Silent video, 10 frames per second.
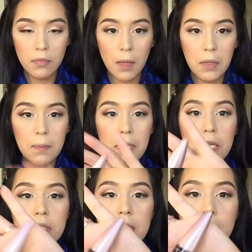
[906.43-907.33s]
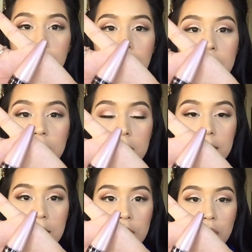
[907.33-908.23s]
I'm gonna be using the Lash
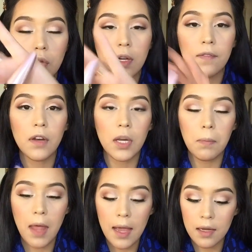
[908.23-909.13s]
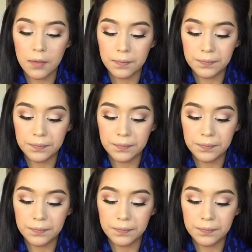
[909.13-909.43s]
Sensational in Very Black.